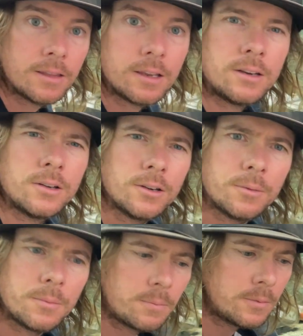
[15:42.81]
then
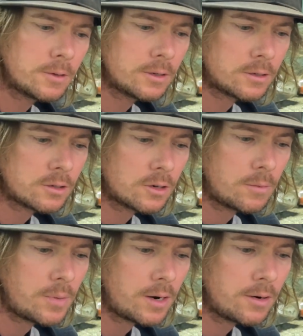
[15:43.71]
your strut
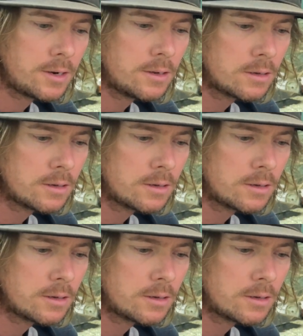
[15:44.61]
bearing